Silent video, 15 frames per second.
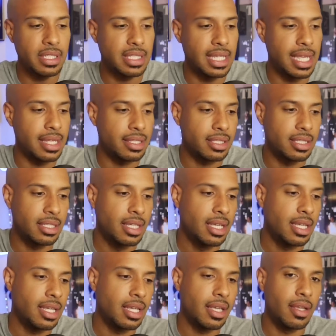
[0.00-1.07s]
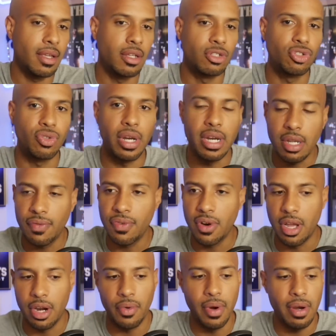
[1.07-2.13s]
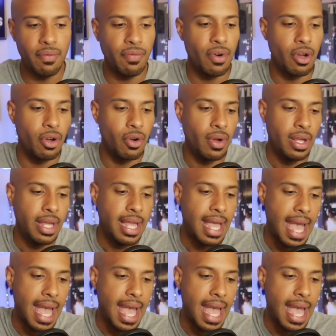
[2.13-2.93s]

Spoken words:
the Saints trading for Hunter Renfrow,